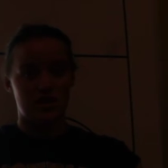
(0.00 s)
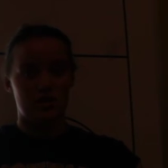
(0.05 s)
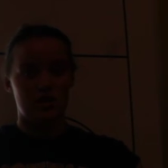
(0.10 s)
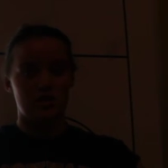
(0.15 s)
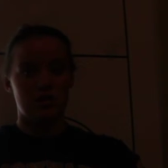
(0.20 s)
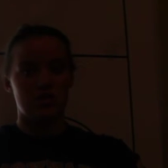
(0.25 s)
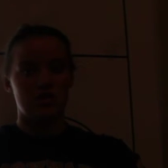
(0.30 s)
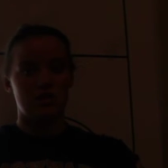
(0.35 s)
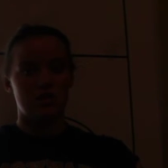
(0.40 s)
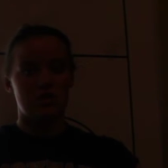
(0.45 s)

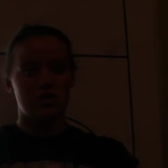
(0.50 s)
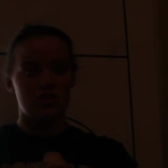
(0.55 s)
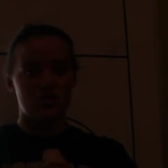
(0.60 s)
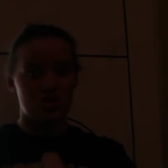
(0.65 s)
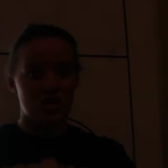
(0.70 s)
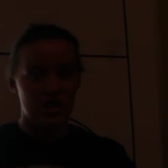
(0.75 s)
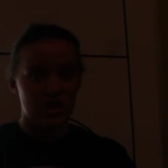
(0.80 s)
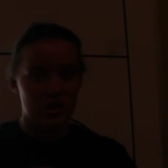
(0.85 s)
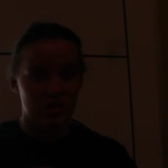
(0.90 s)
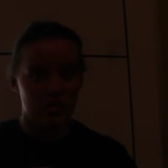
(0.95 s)
it.
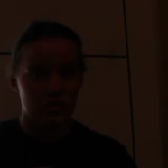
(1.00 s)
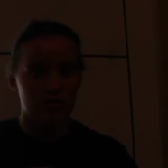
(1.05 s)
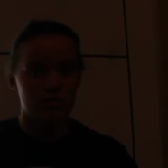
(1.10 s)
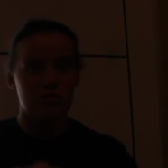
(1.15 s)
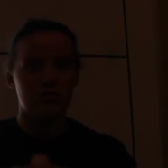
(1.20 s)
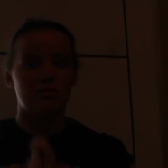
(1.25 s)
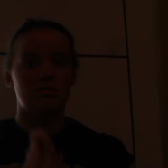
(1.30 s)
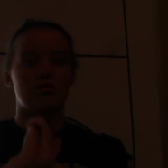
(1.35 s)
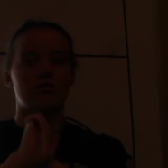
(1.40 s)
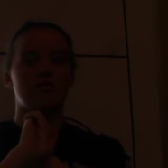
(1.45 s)
So,
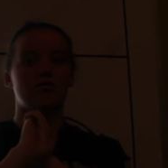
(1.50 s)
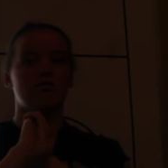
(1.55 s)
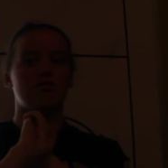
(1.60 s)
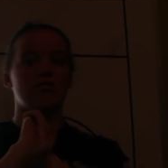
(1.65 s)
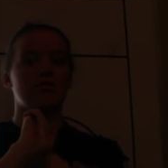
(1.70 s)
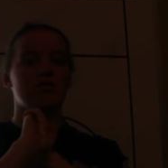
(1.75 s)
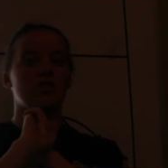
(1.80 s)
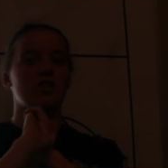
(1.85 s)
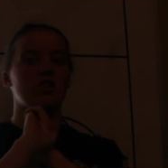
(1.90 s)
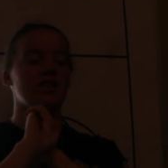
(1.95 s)

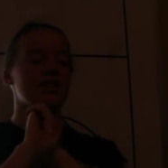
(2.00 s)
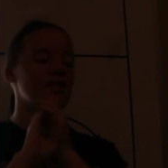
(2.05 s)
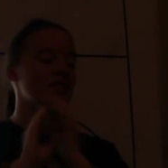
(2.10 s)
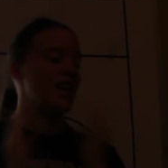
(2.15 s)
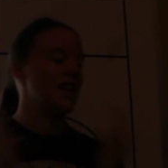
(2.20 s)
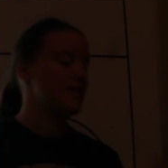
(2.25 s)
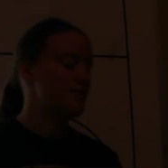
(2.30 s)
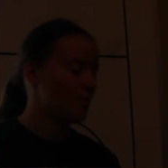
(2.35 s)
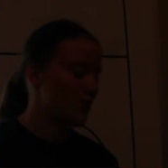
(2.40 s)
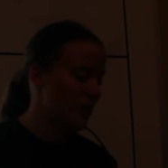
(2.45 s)
if you
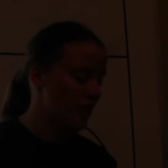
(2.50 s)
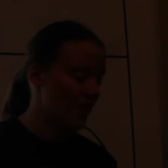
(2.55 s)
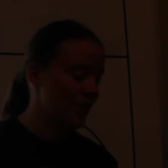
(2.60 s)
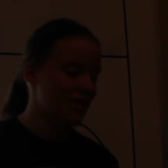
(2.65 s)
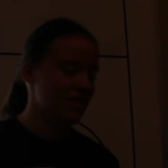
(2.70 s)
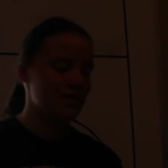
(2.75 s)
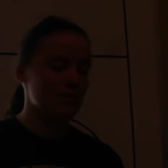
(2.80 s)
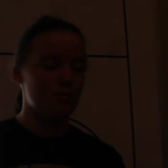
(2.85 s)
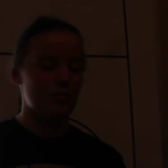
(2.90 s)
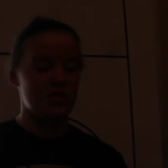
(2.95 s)
guys
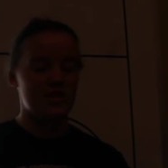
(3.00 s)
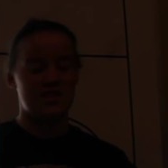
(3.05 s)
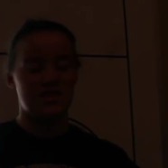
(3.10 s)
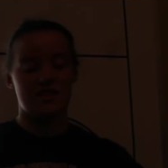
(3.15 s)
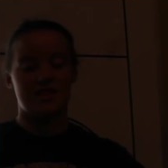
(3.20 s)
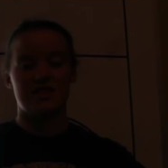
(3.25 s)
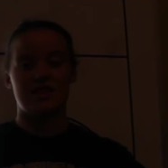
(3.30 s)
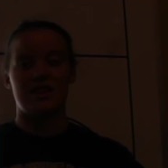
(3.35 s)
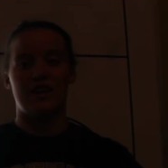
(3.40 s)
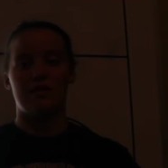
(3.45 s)
want
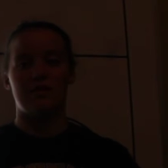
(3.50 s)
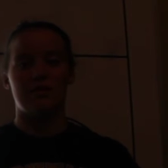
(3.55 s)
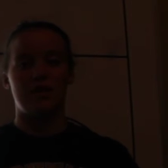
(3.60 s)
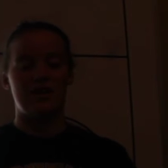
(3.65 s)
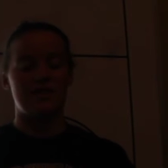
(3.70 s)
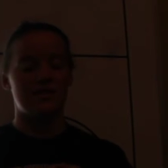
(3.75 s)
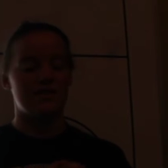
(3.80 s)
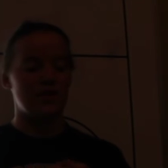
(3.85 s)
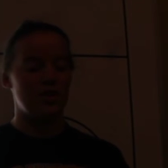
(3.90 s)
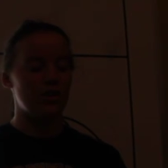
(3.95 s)
prisoners to have the
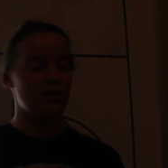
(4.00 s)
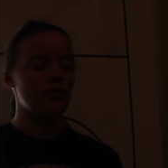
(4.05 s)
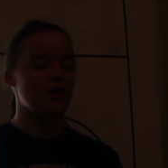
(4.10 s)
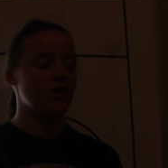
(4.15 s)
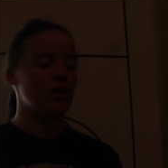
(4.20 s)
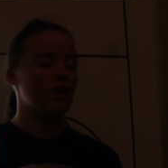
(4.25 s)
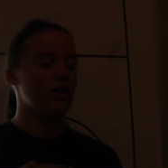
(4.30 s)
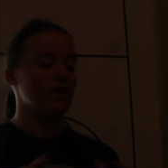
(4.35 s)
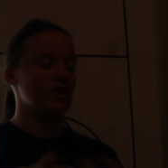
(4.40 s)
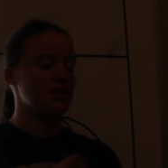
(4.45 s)
right to
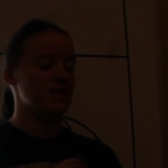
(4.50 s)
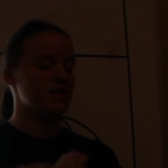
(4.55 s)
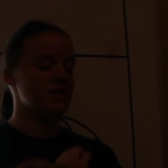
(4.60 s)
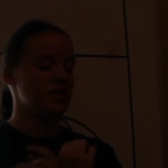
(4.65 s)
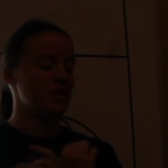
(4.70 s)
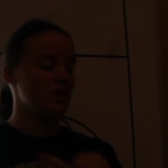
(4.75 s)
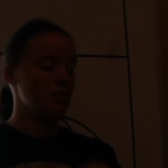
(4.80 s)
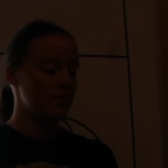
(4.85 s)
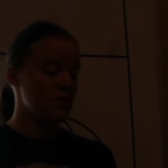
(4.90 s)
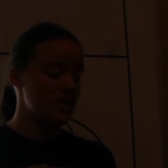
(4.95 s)
vote, y'all can
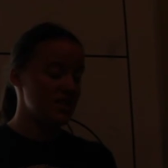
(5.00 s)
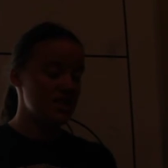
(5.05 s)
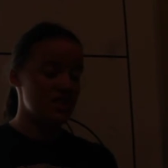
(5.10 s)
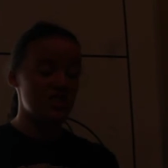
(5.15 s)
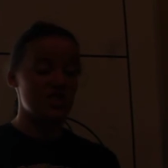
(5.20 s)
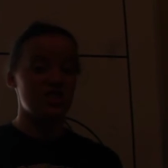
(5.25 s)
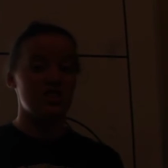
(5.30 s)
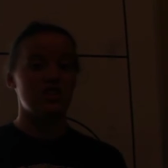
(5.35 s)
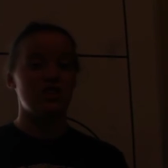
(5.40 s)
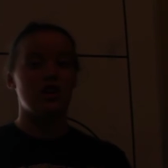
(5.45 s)
start a
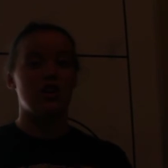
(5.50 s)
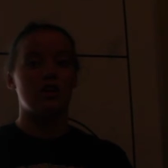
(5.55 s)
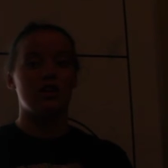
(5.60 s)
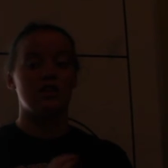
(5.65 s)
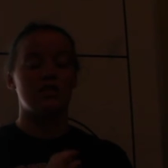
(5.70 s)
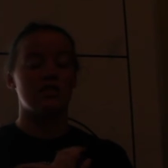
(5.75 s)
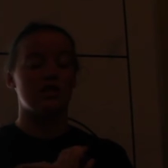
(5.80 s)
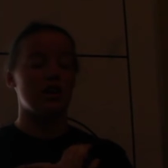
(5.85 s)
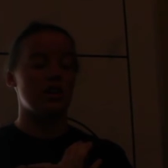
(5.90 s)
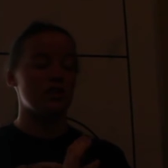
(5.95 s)
petition. Y'all
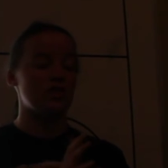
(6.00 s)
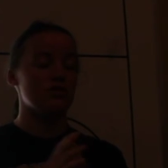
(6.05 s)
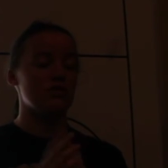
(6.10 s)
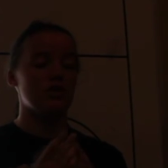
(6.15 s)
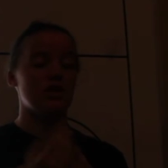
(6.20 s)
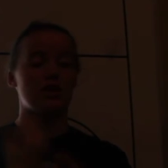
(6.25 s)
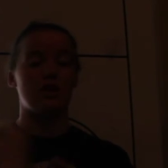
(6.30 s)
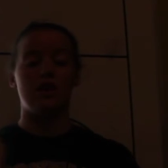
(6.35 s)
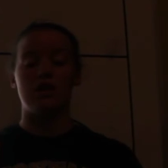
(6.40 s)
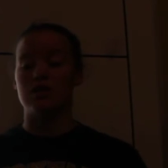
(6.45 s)
can talk to
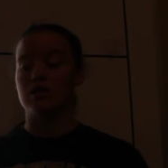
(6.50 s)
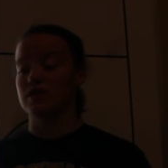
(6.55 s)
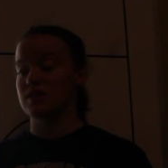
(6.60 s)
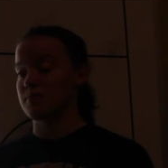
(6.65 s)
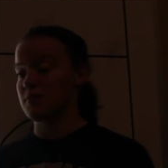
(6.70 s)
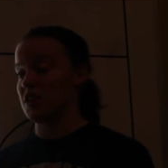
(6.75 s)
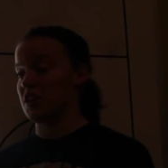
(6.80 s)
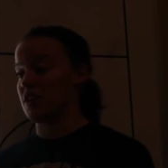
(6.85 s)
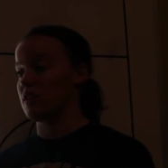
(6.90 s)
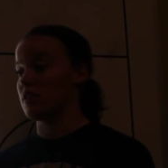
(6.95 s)
our
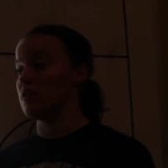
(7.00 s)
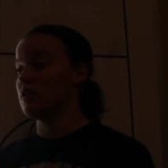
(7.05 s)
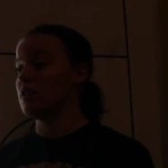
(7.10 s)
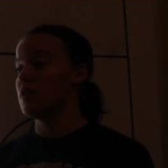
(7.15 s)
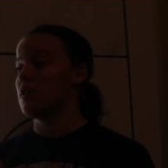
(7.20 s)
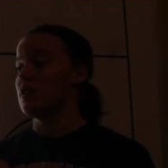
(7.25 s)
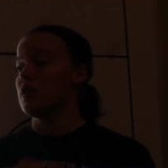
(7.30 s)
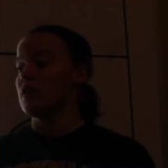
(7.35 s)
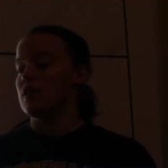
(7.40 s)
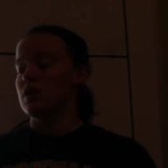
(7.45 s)
congressman,
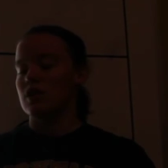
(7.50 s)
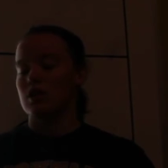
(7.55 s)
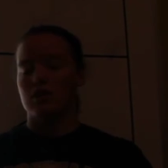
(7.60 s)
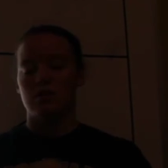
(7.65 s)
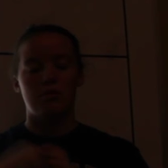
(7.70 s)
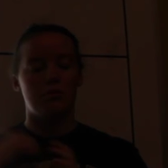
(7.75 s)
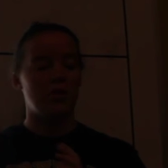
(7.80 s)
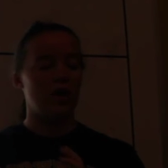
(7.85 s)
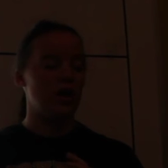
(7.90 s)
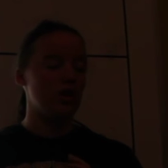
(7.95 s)

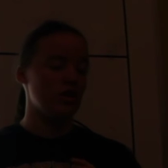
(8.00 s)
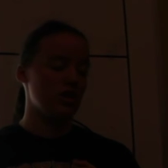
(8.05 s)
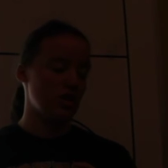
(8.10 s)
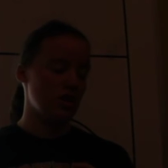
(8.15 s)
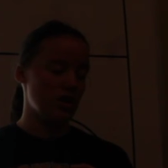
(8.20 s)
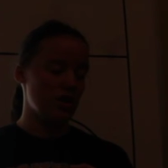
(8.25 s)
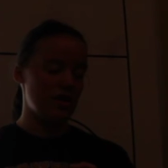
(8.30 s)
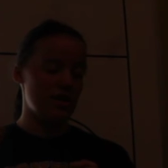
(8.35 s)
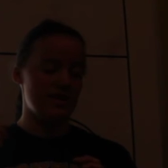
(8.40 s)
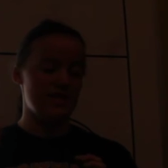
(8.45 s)
Paul
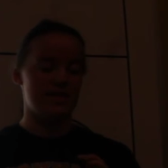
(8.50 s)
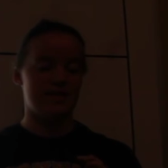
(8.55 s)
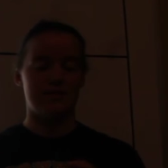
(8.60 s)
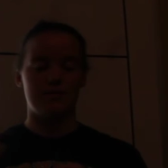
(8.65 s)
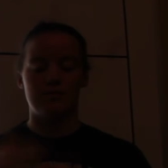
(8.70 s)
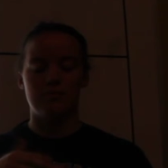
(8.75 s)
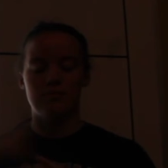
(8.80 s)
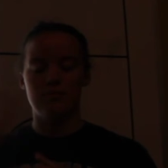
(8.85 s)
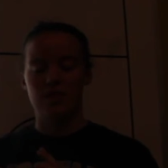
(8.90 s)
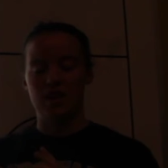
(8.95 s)
Cook.
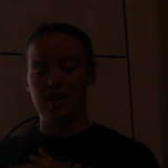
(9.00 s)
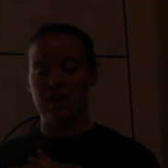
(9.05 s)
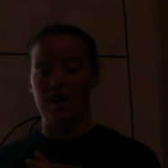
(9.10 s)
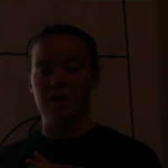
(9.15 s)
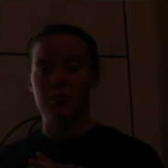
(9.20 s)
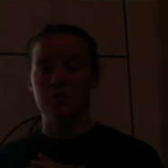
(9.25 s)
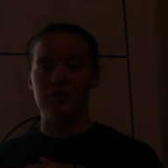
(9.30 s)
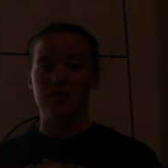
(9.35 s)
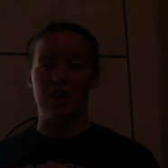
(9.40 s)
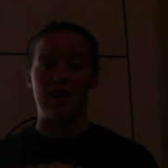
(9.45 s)
He's in
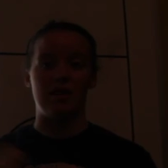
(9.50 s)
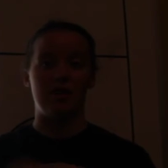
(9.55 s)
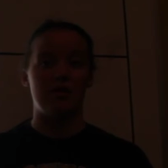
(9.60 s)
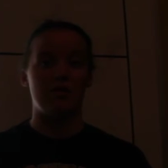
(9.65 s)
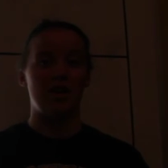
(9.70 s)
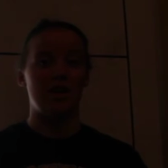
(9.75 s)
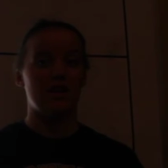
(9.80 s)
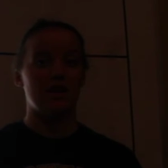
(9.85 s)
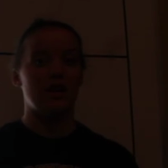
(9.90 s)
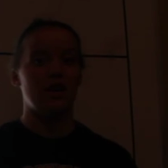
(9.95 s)
Apple Valley
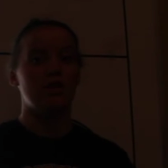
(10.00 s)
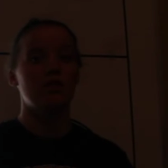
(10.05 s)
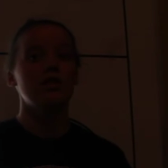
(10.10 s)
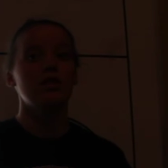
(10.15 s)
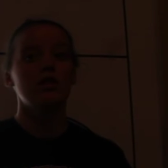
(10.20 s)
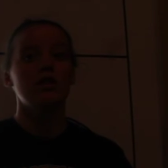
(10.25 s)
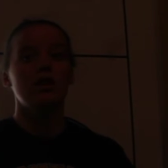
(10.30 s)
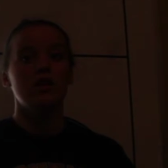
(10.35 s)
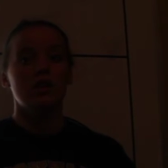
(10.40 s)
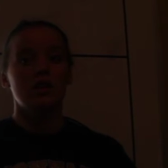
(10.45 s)
right
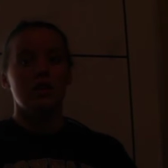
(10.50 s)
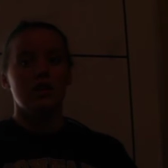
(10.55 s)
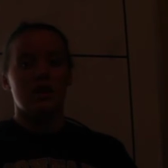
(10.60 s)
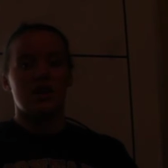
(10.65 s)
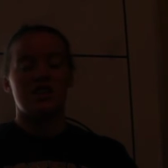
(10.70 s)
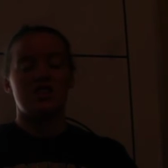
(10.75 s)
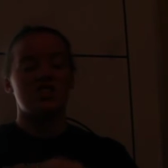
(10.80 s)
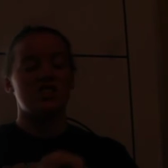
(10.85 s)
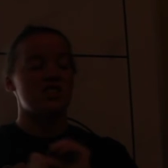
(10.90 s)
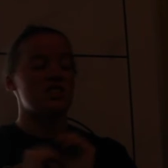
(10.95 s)
now.
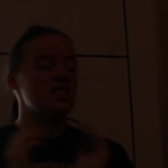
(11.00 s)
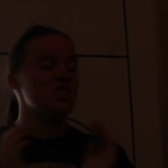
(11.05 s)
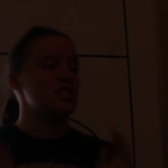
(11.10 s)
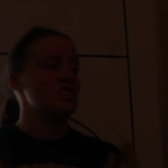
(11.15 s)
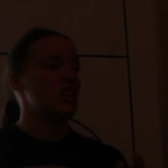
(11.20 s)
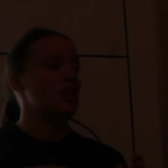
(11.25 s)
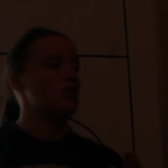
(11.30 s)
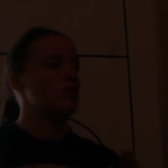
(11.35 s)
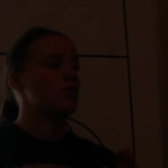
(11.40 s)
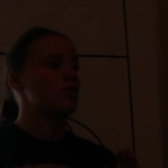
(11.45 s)
It's just in
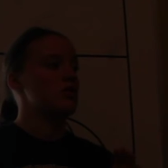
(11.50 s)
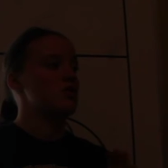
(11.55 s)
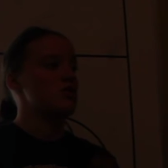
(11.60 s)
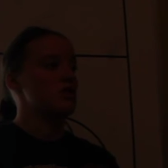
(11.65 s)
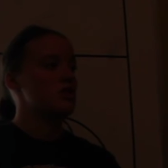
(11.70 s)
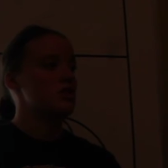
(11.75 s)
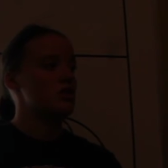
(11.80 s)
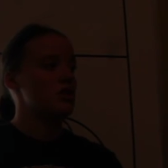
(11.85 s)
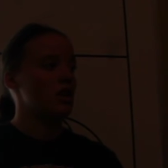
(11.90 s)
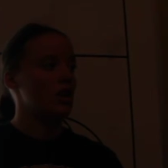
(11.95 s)
general, you
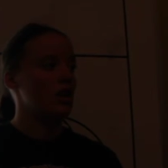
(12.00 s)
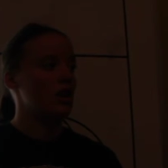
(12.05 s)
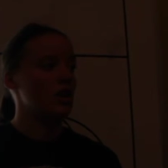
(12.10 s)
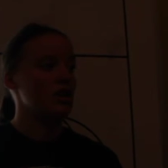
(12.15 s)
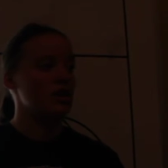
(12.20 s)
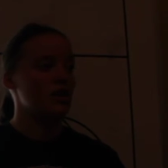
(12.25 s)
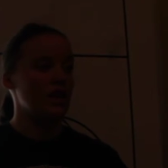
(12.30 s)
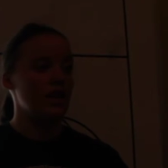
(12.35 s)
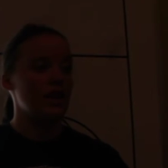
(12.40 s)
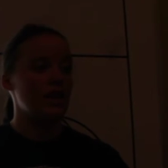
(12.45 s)
should
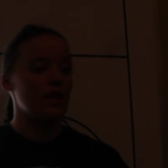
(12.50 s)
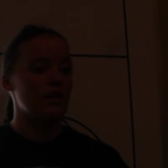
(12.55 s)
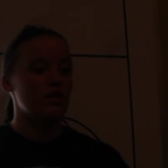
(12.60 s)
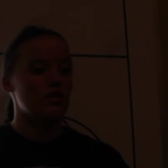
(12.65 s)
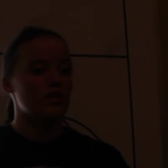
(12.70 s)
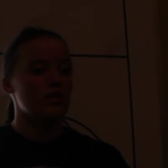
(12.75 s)
start, like,